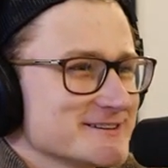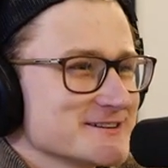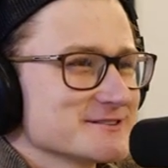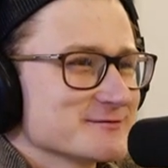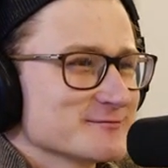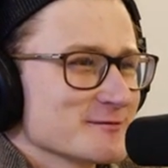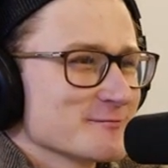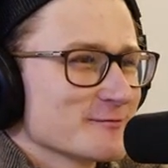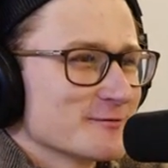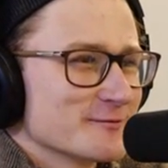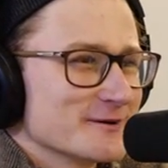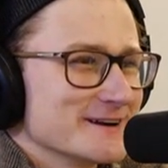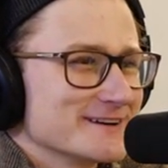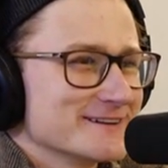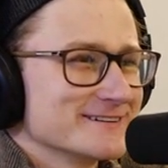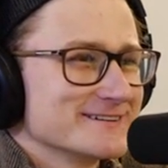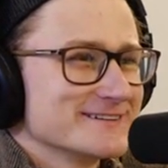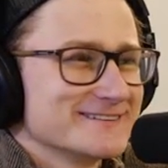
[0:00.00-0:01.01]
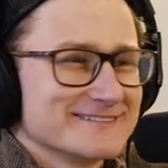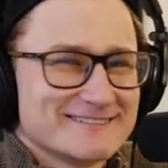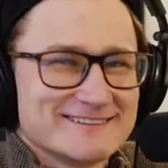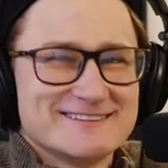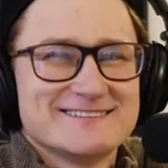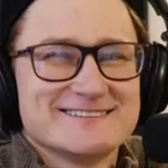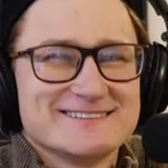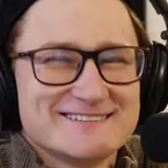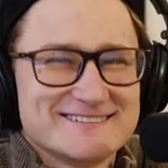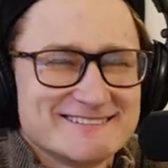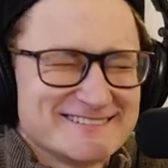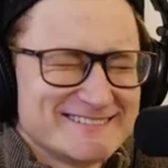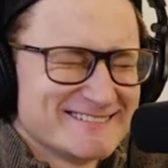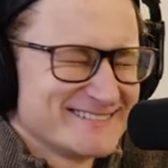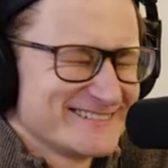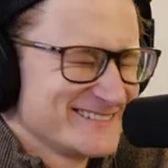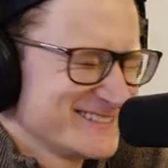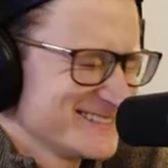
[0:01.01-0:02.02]
PJ's the, the the
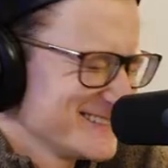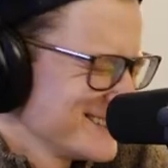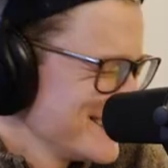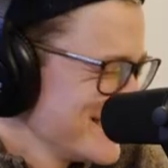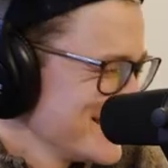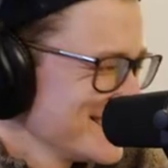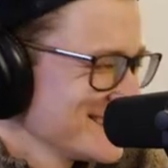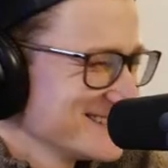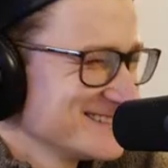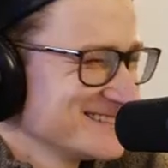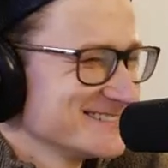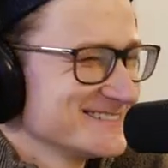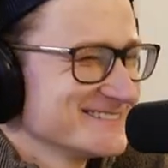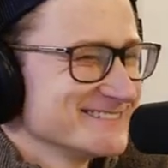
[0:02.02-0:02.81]
start of the rumors.